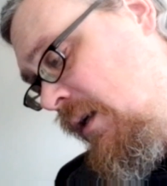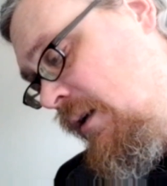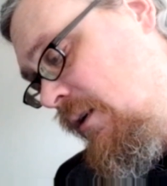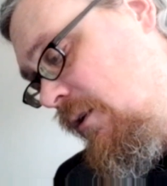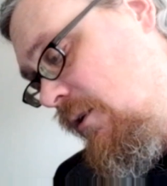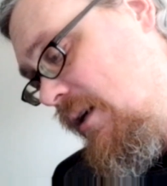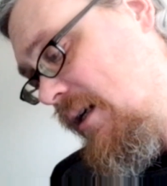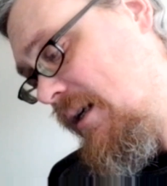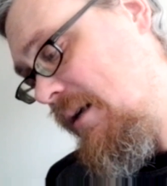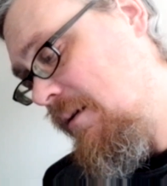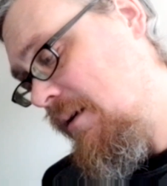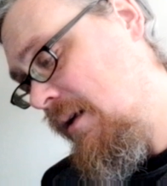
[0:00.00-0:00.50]

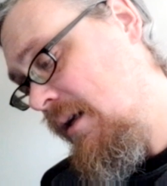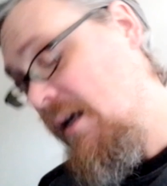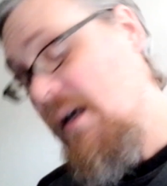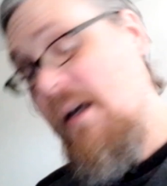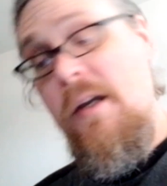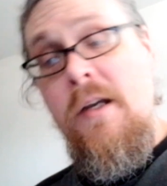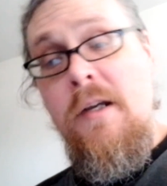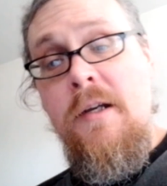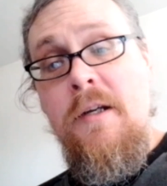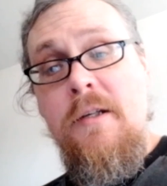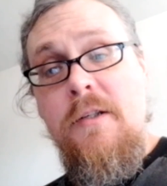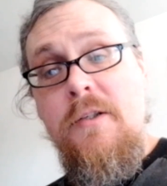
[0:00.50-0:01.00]
All right?
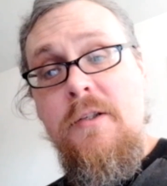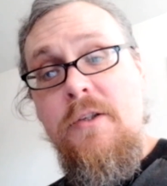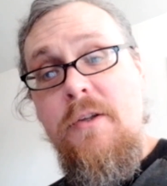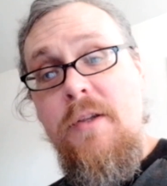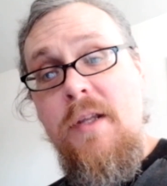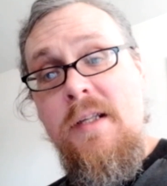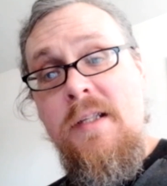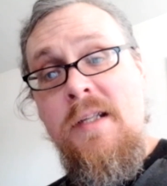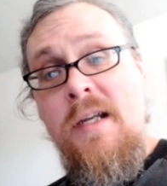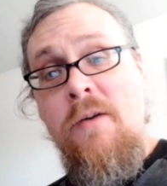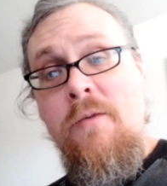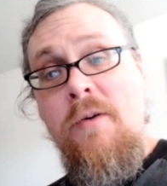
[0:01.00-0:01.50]
So
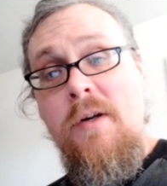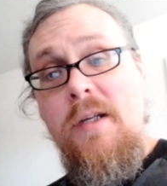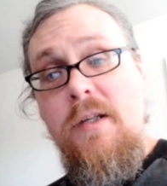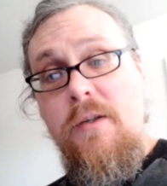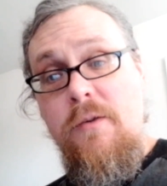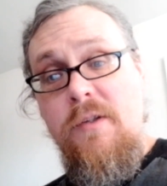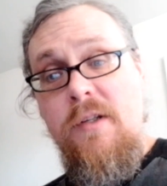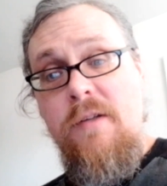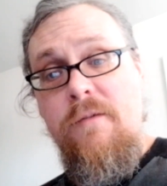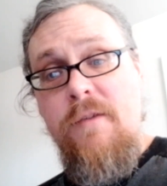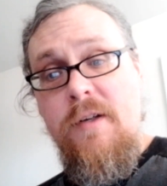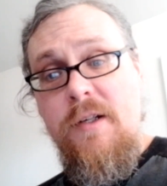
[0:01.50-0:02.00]
that's how I
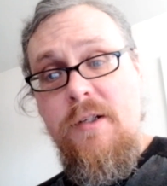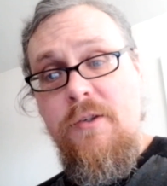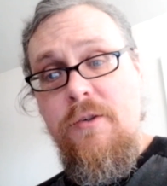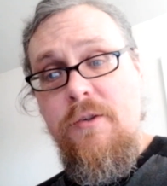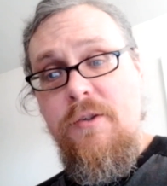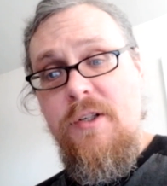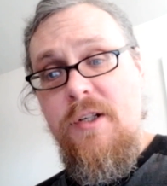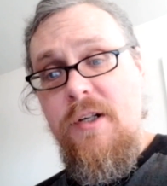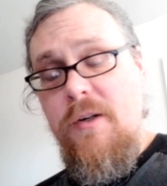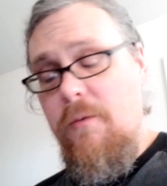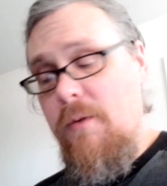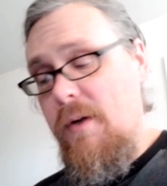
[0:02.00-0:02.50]
use adventure
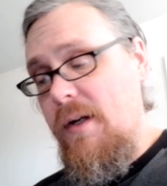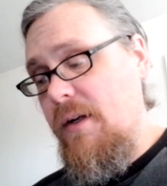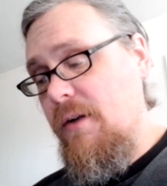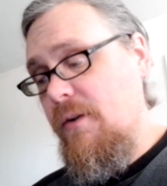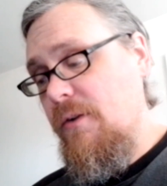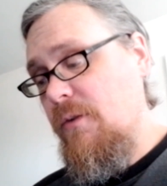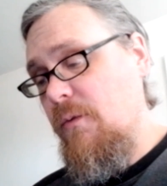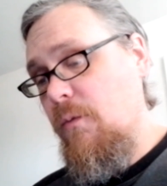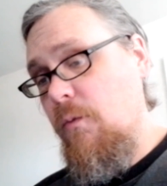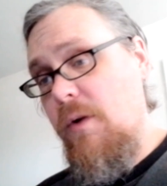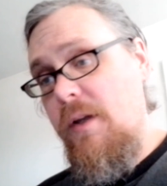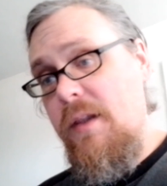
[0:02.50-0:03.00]

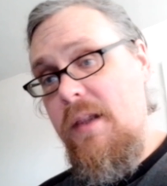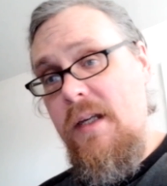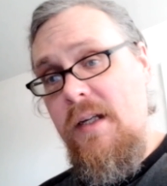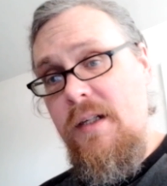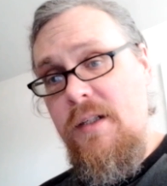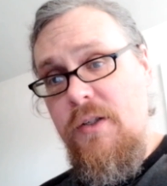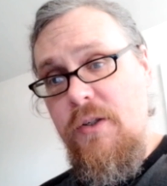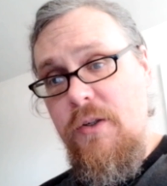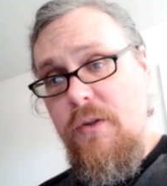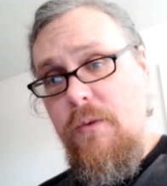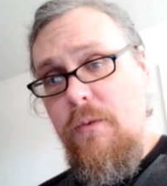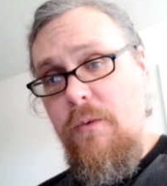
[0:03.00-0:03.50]
generators. What they
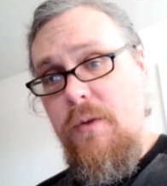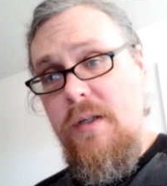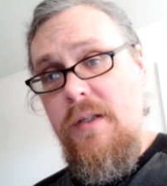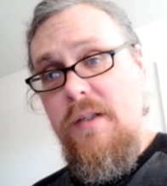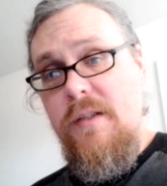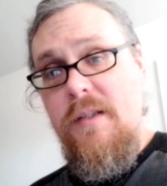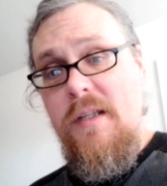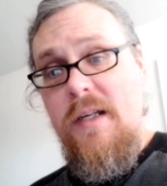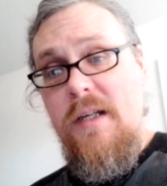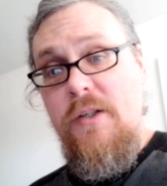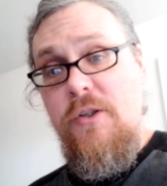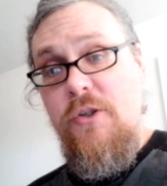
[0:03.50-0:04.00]
do
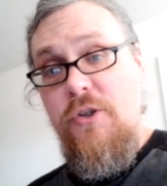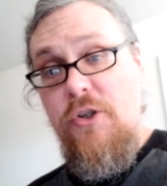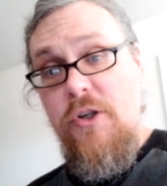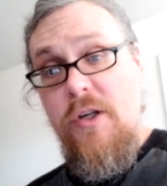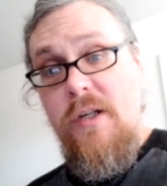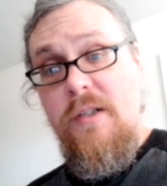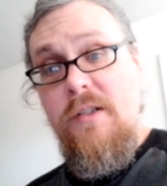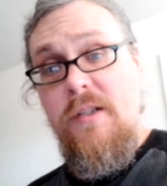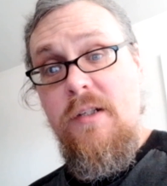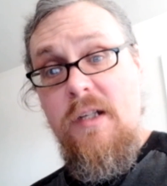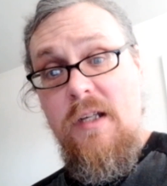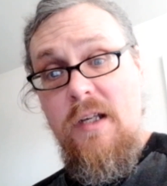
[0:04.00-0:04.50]
is they
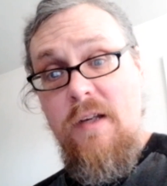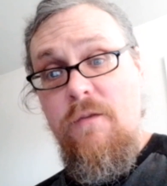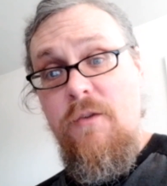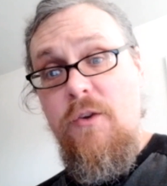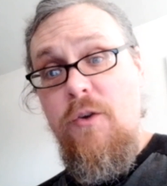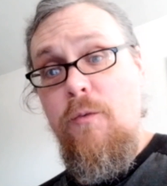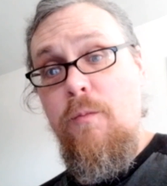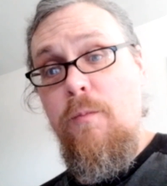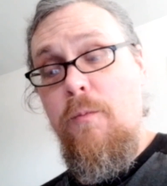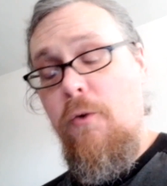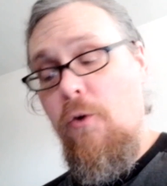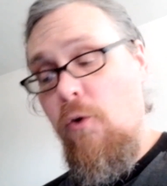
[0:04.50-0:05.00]
just give
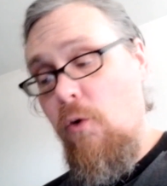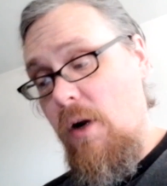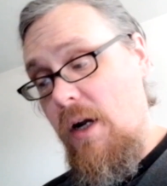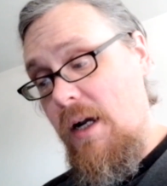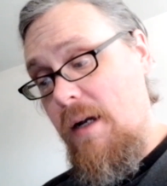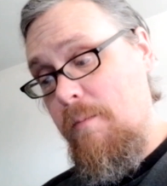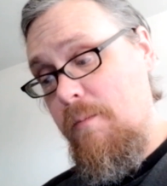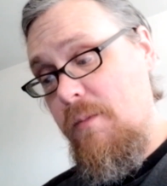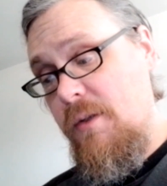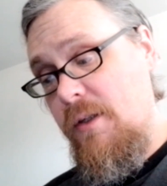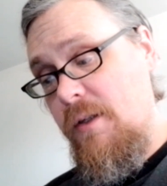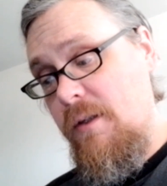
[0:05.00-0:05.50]
you
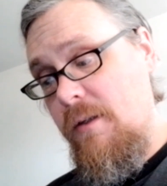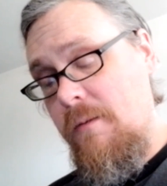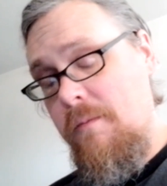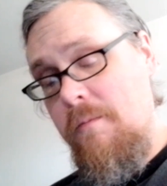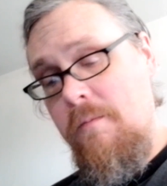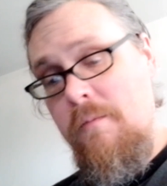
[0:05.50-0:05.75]
prompts.